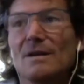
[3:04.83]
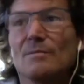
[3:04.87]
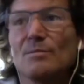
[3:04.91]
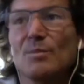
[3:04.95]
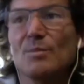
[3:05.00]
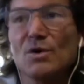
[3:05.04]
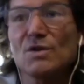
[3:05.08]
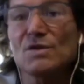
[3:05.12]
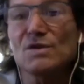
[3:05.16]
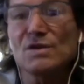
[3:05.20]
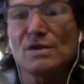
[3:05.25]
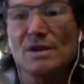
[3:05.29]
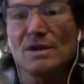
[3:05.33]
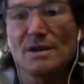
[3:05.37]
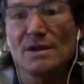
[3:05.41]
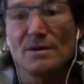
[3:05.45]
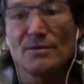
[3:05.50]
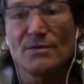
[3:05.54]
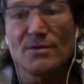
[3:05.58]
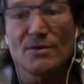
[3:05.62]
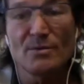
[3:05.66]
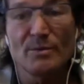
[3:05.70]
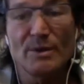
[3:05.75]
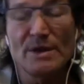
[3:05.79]
personally,
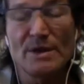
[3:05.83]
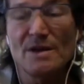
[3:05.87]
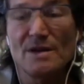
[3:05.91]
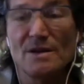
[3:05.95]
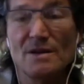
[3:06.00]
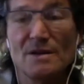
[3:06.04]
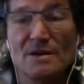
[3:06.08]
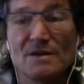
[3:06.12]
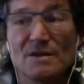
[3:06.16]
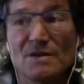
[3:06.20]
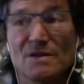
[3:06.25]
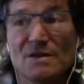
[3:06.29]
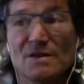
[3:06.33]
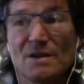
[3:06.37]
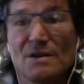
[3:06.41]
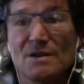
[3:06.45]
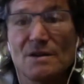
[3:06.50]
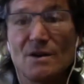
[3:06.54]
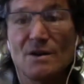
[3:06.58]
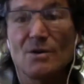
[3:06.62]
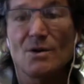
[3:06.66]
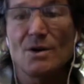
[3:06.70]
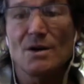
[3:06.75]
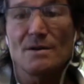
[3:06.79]
for me to say,
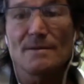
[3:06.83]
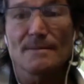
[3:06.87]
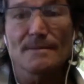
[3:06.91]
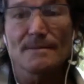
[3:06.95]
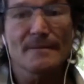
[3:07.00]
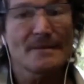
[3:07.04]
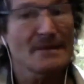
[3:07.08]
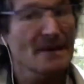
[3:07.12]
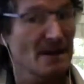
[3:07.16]
you know what,